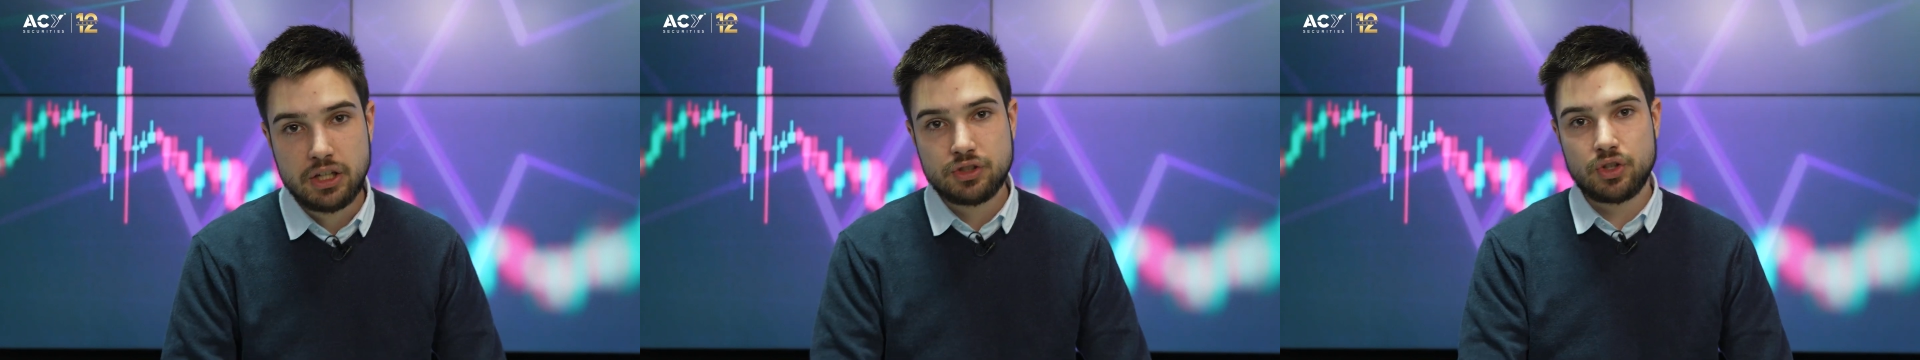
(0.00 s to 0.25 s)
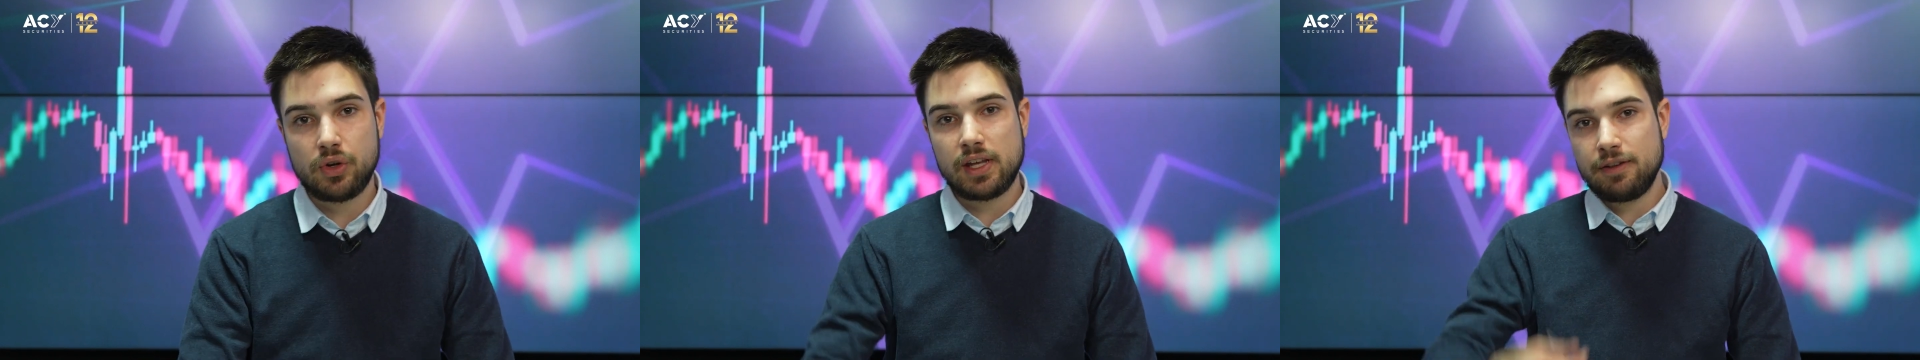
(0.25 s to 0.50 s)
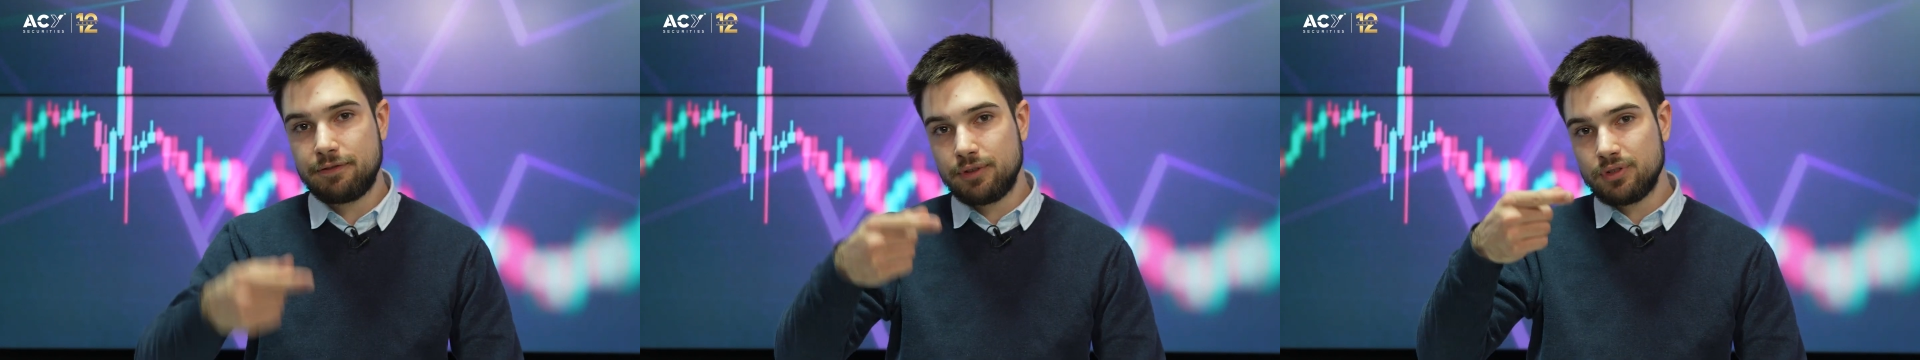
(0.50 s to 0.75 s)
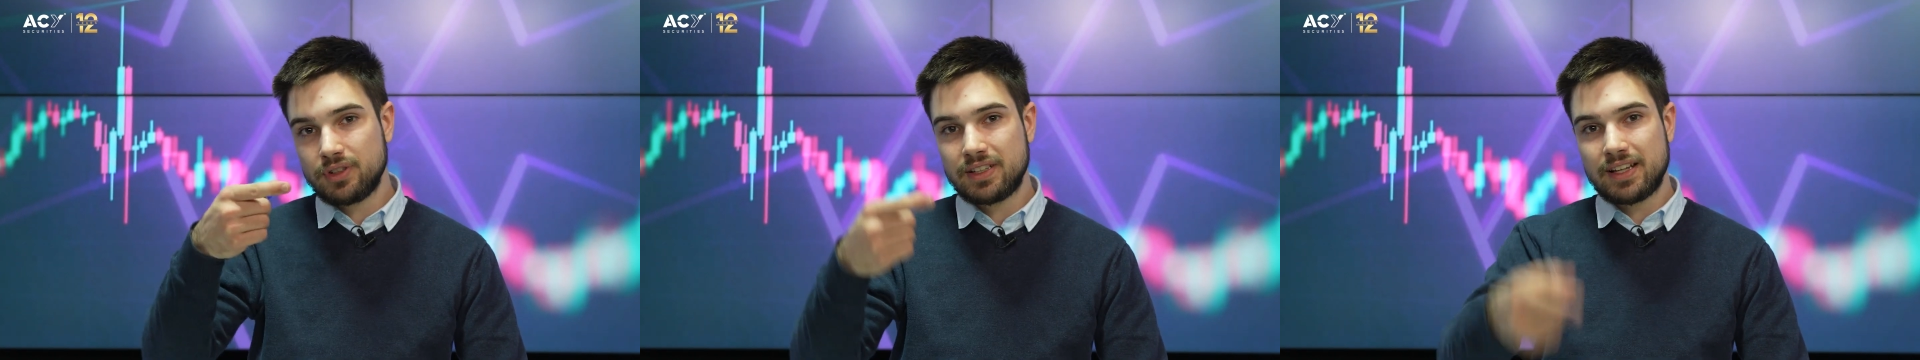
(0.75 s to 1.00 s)
So if
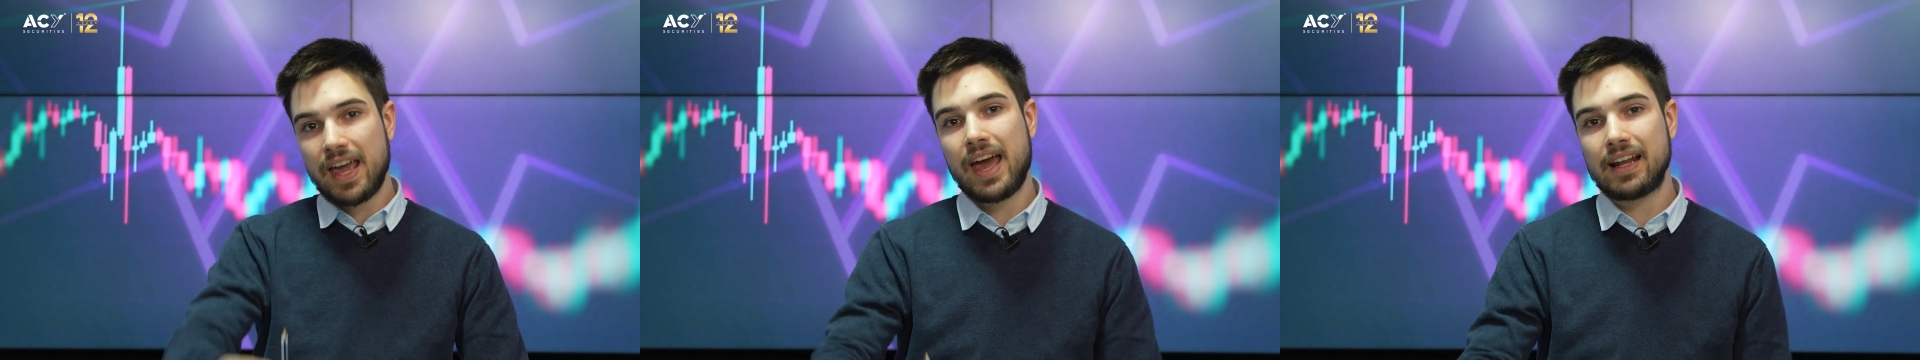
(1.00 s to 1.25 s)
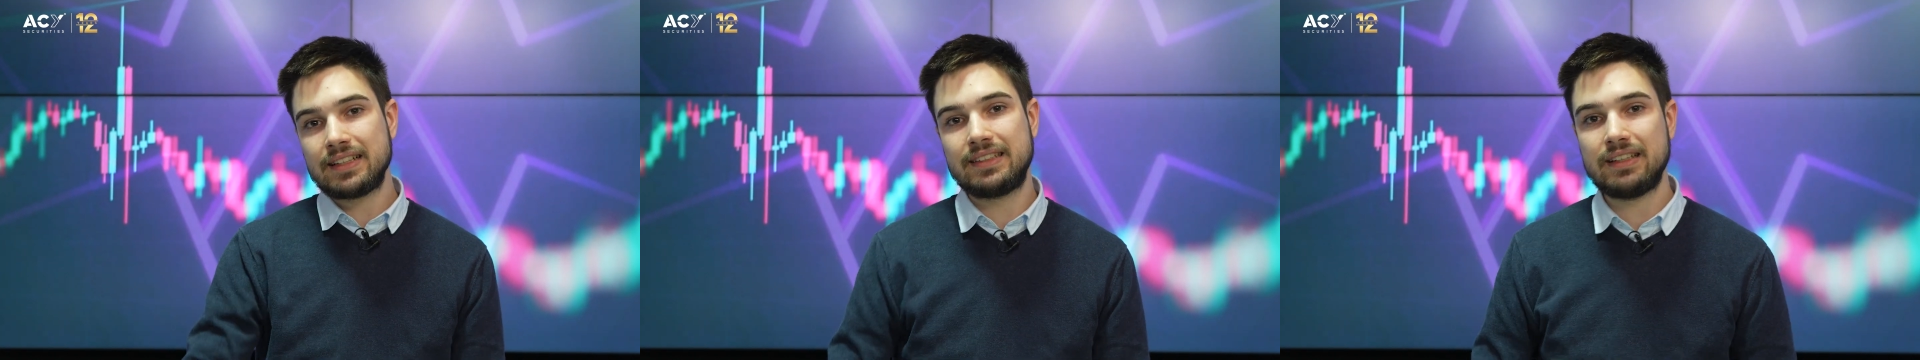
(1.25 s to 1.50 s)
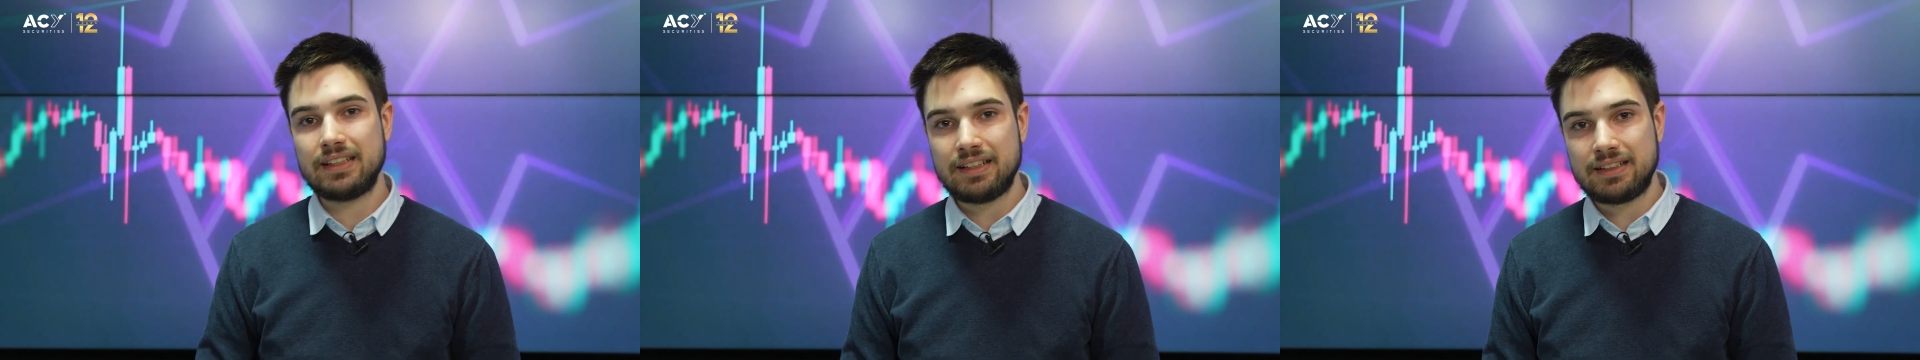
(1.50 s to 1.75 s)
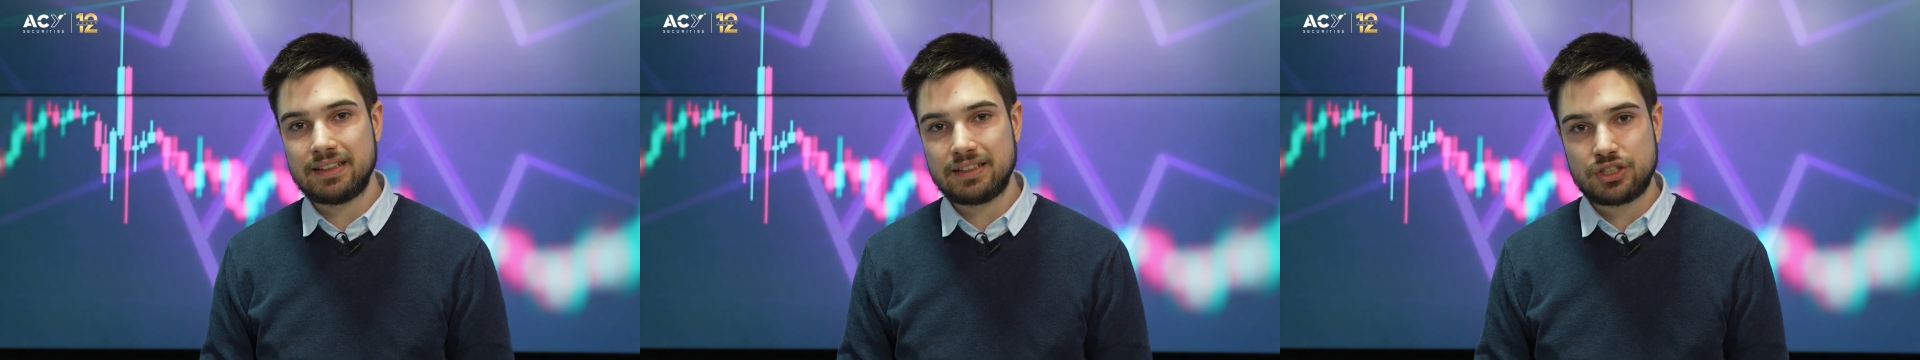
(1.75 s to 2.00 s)
you get
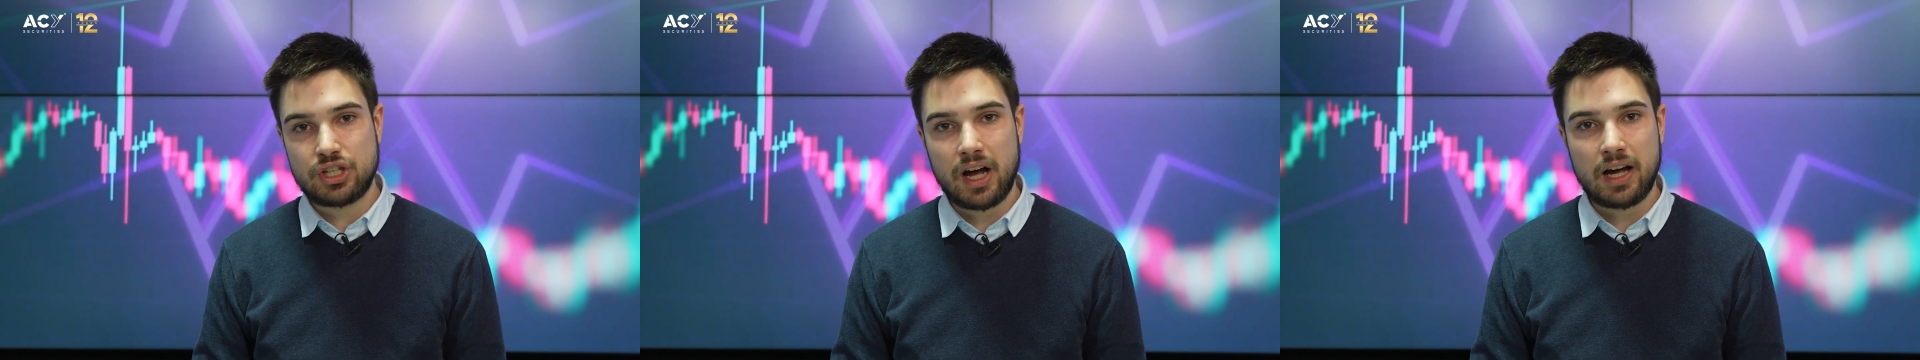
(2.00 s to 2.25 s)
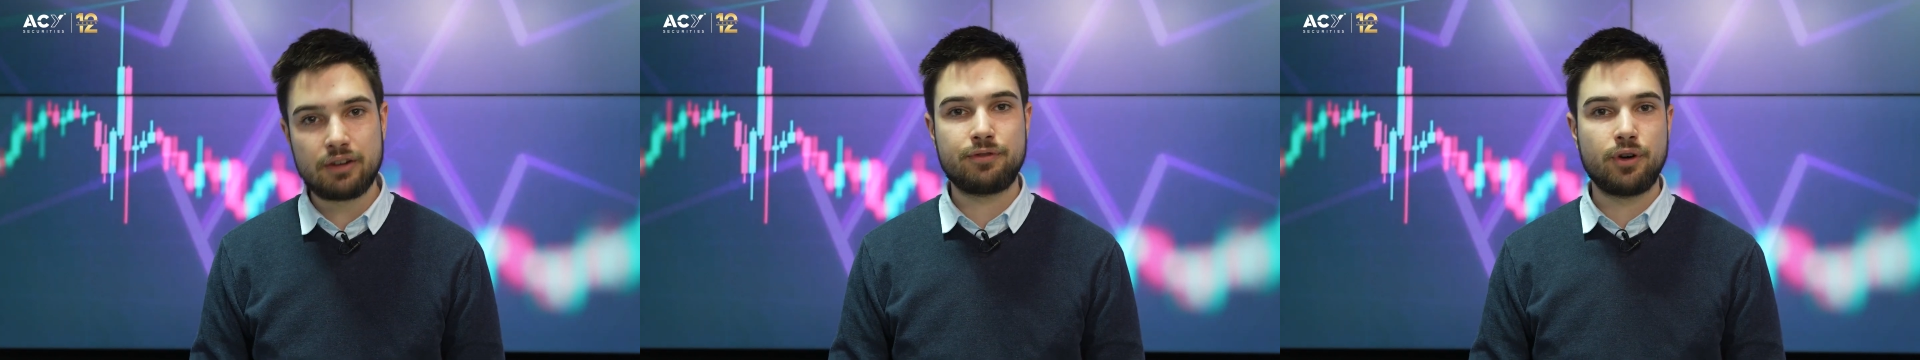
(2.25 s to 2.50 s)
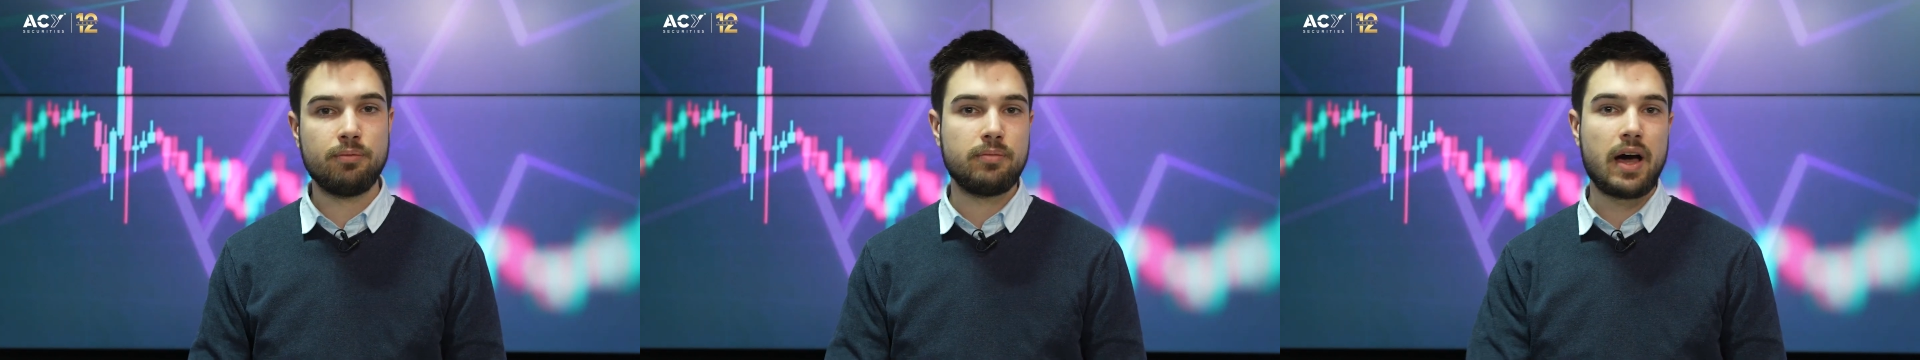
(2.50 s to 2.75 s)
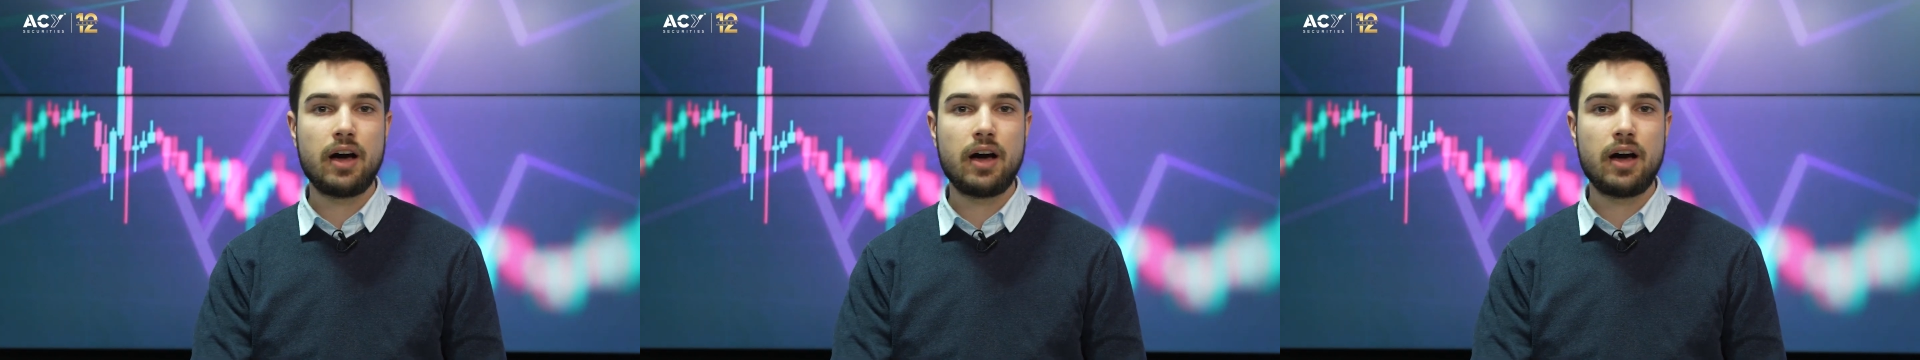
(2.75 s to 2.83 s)
the chart from